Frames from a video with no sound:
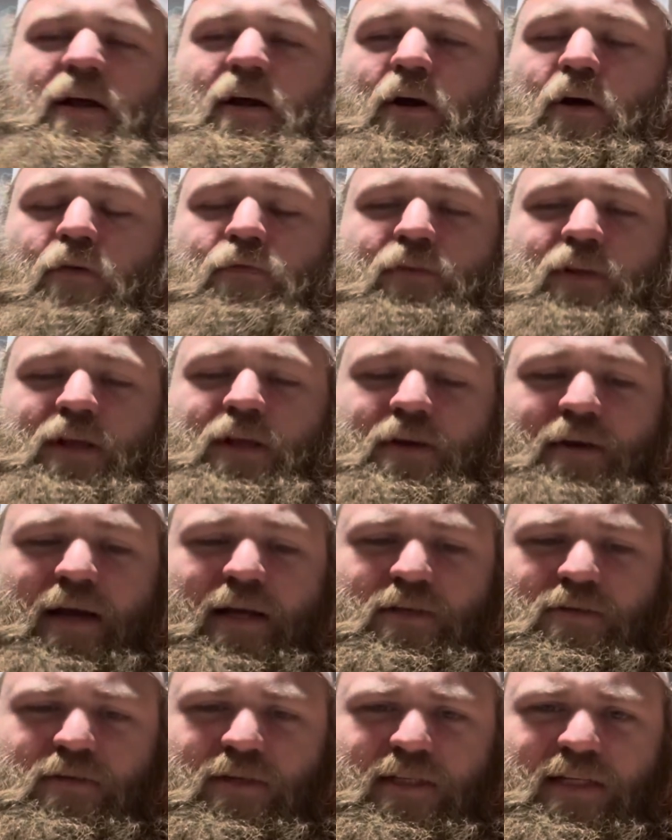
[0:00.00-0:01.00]
Hopefully, you
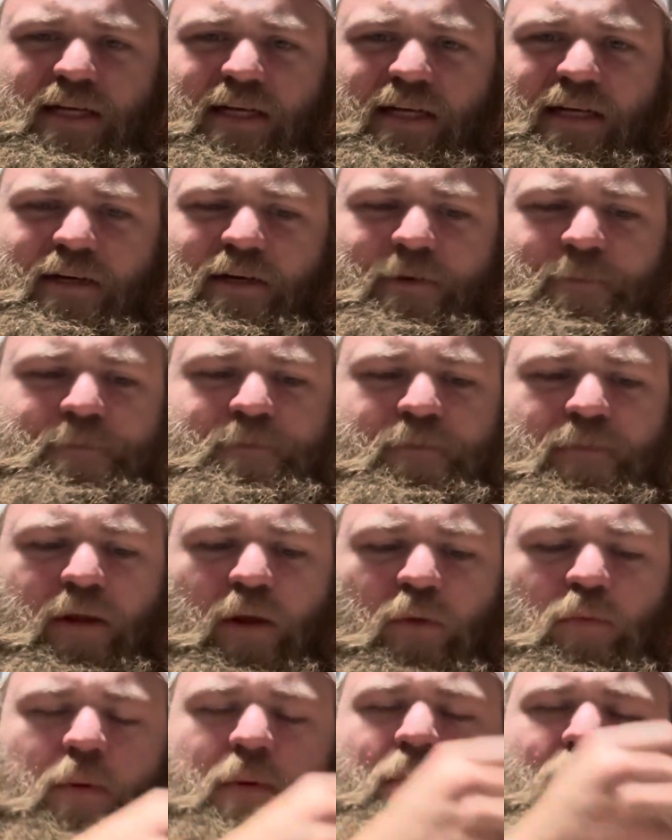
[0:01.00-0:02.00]
guys are excited.
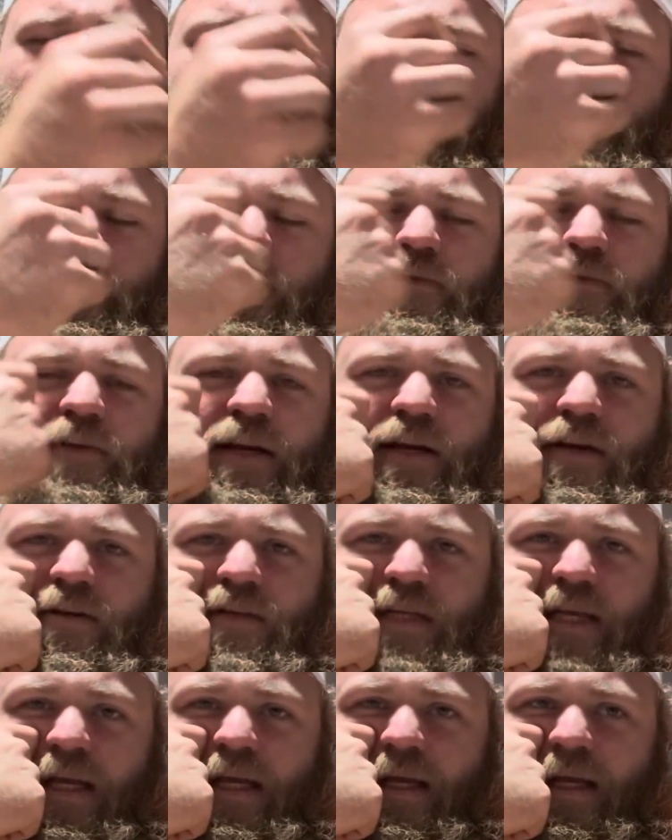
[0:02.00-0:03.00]
We'll be putting out more
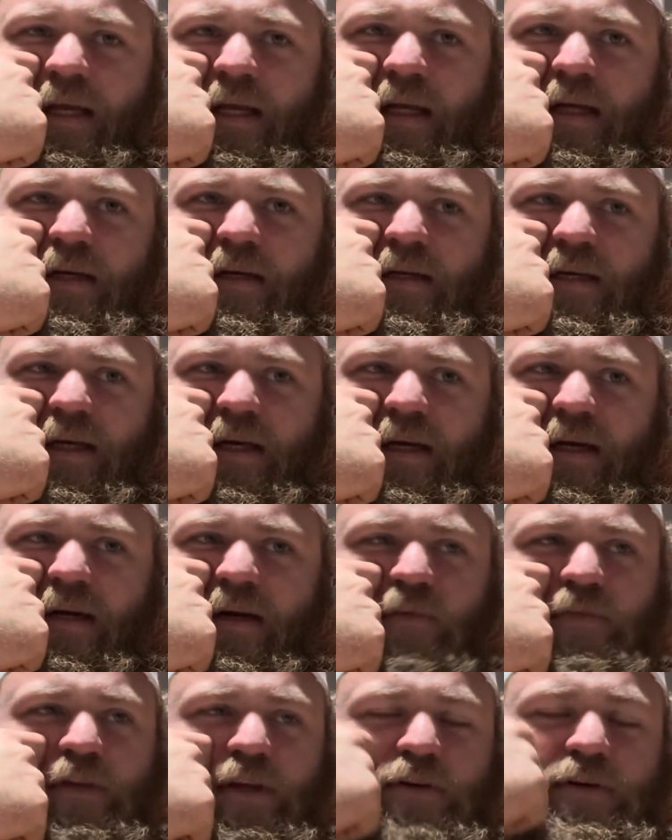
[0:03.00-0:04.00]
videos, and uh,
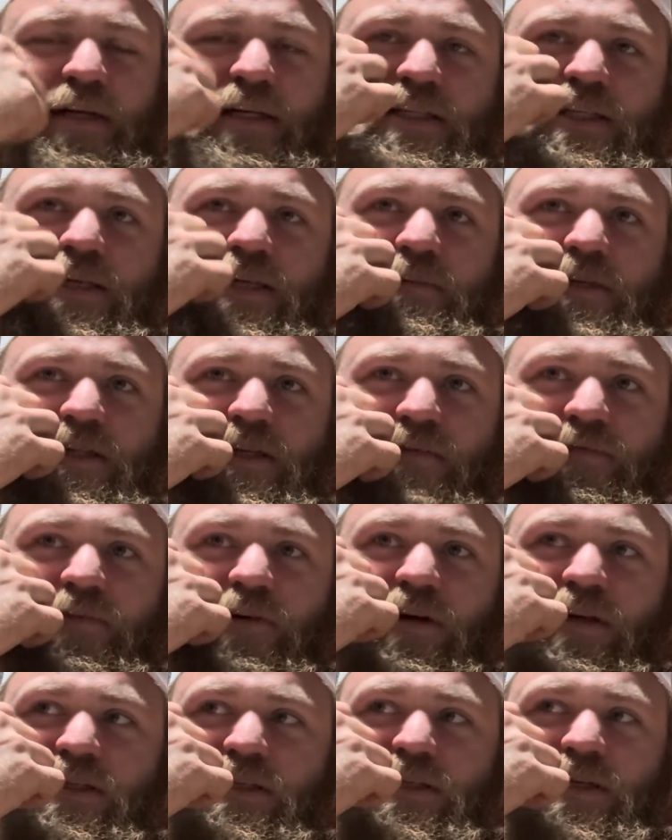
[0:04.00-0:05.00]
hopefully, you'll get to see me suffer
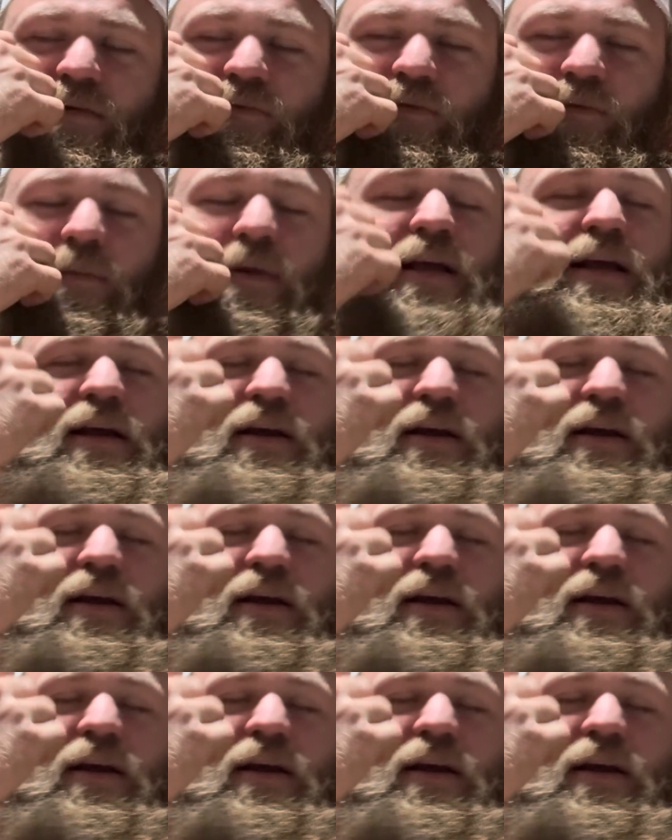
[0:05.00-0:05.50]
on some of them.